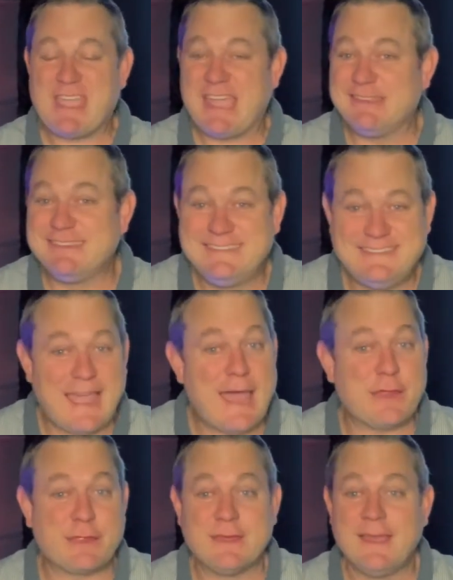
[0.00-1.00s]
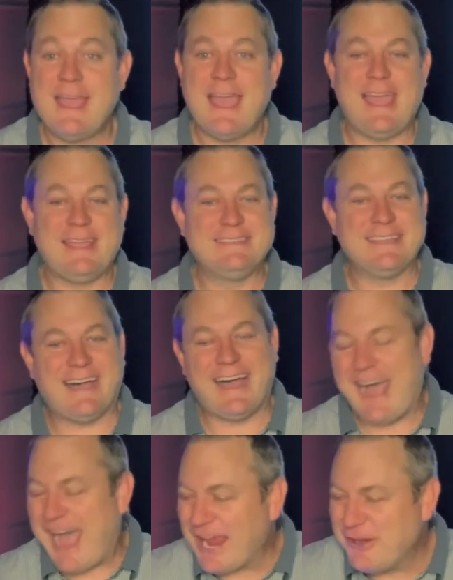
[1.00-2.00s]
and death and
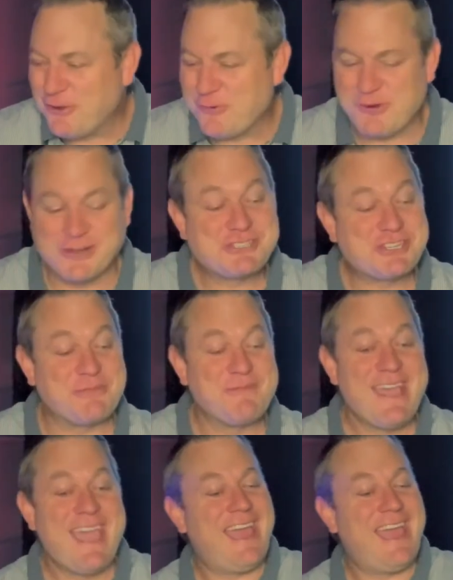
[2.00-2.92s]
idol worship,